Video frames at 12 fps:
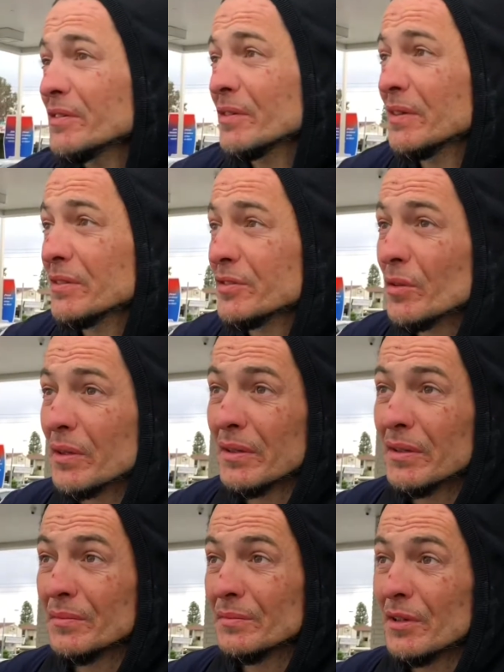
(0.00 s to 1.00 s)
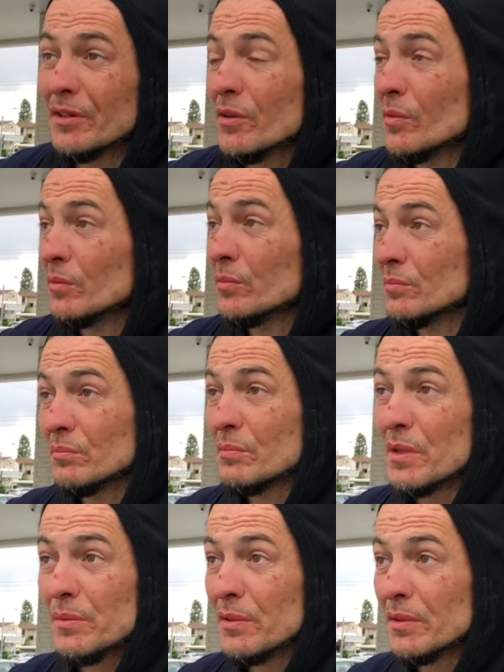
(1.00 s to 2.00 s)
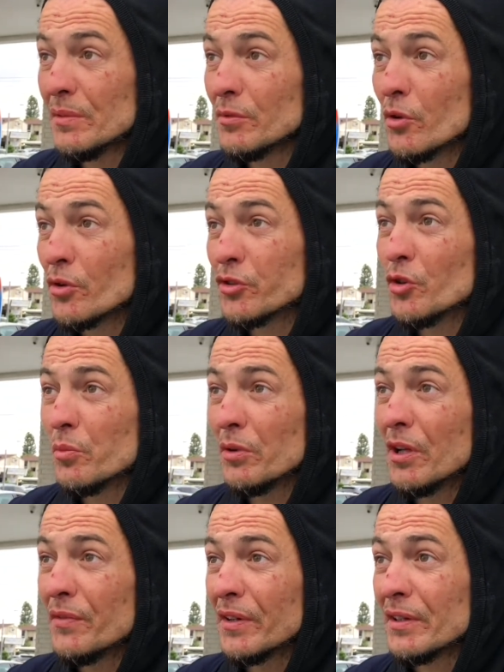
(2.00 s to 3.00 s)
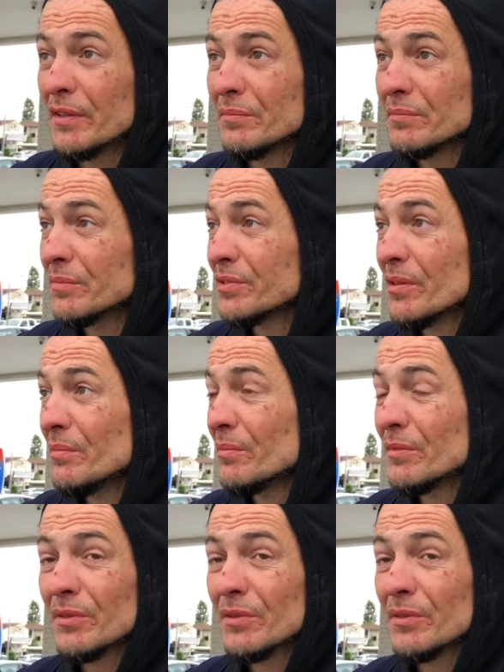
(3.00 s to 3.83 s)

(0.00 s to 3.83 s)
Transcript: I can maybe go to sober living and do something.